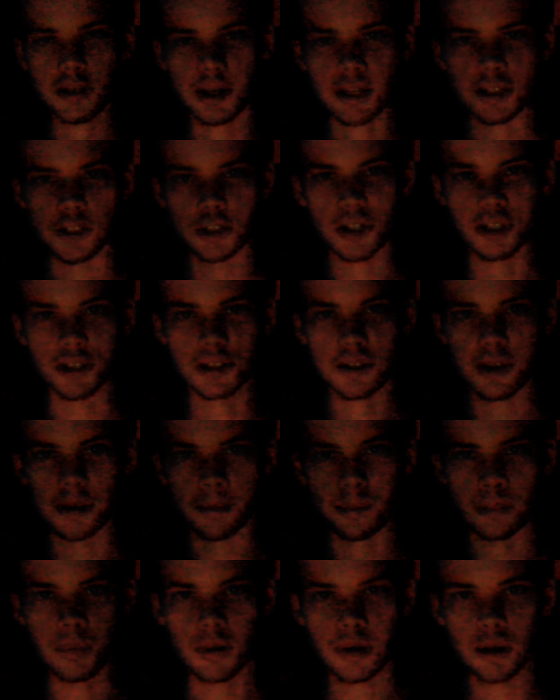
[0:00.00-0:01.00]
and judge
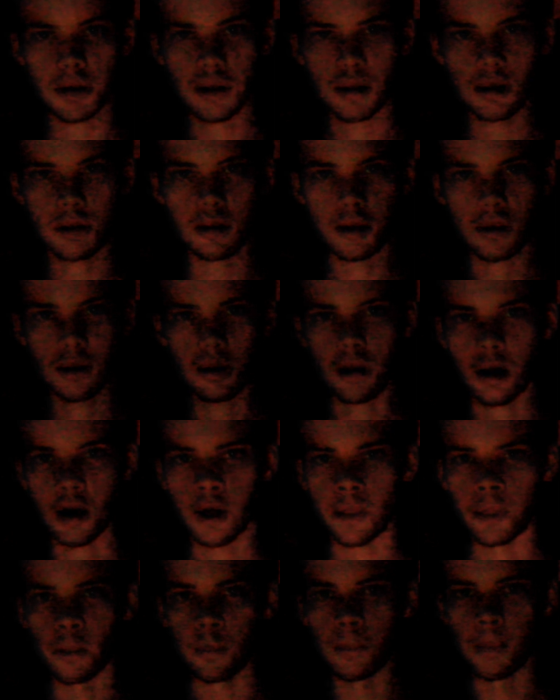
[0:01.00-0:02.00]
them
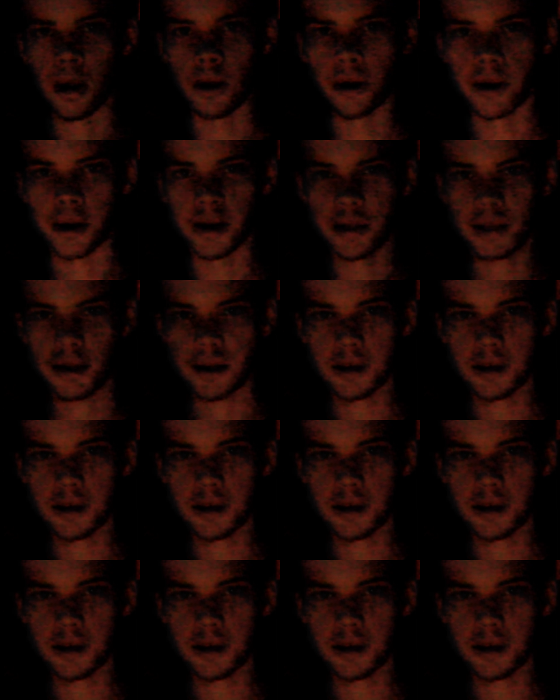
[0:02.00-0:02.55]
on their merit.